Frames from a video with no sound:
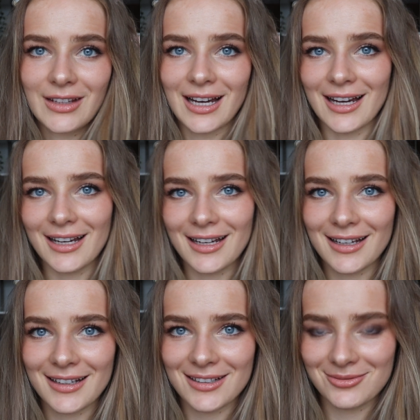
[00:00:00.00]

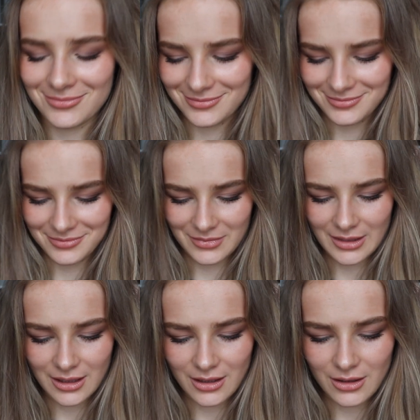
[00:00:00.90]
Hi.
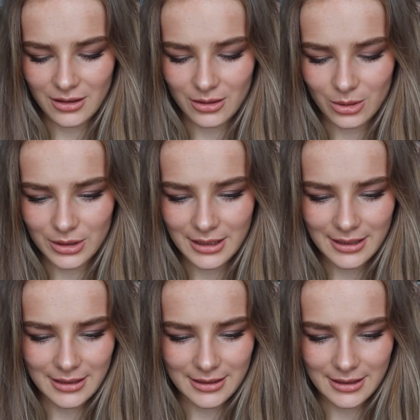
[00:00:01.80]
Hold on,
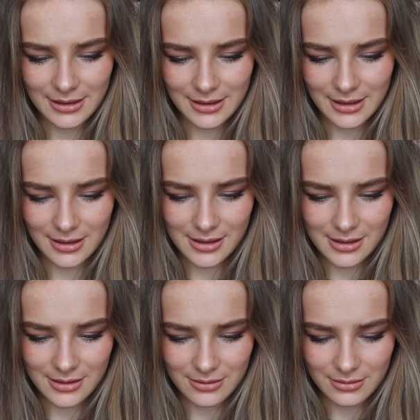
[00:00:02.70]
I gotta send a
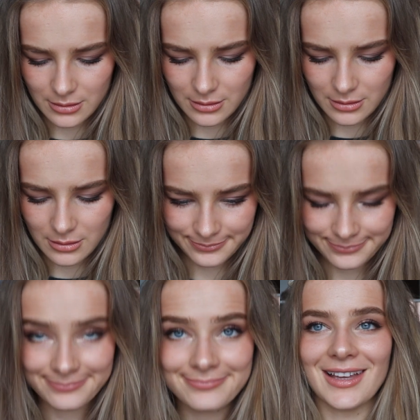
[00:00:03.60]
text.
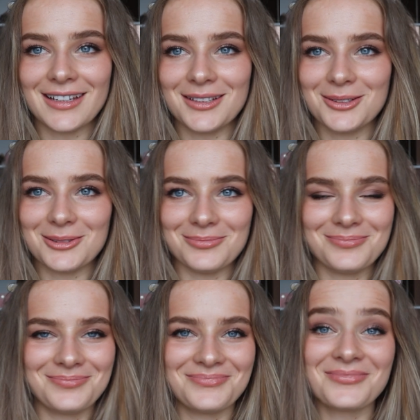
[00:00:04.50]
How you doing?
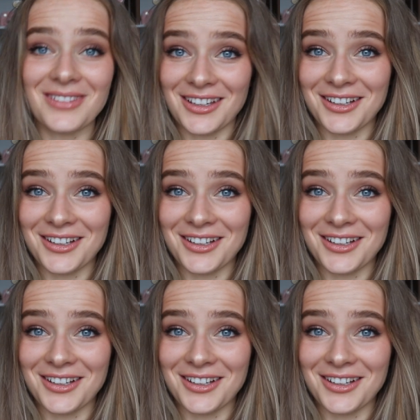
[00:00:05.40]
You